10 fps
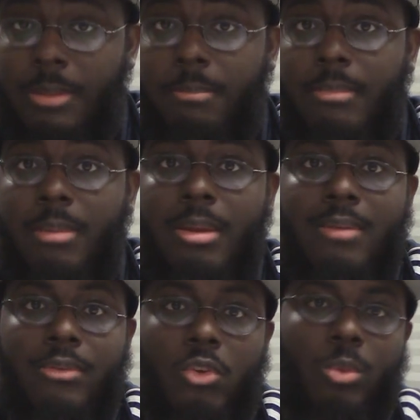Maybe
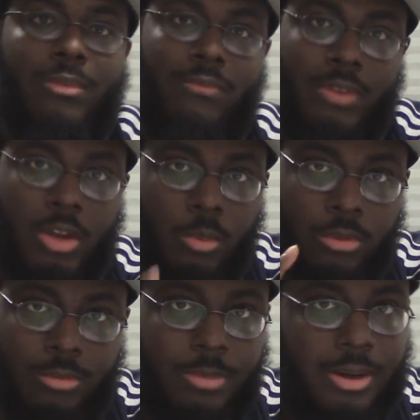even do a video
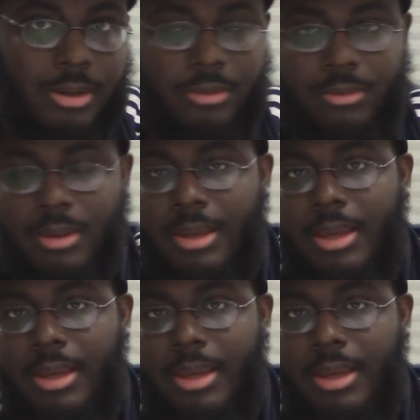response.